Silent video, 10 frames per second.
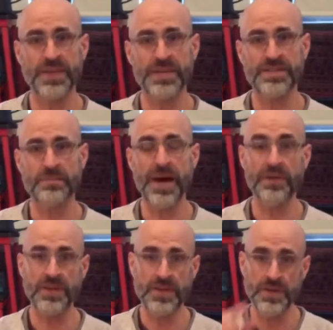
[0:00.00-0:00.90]
It's
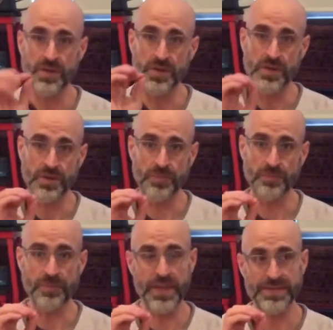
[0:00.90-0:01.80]
about
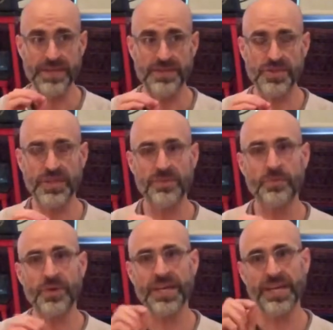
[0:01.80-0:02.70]
essentially
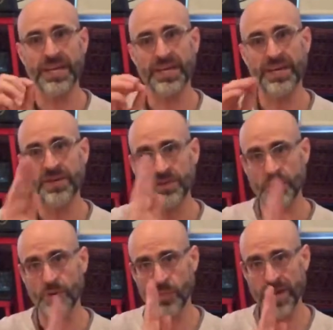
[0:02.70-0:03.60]
bringing
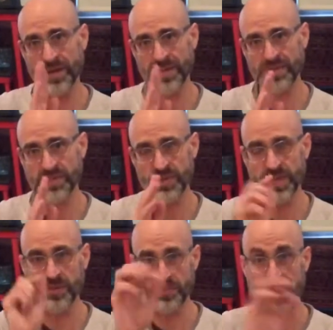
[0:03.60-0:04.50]
your awareness to
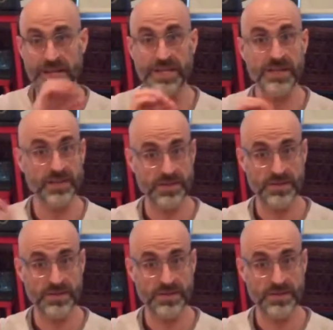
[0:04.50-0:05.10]
either many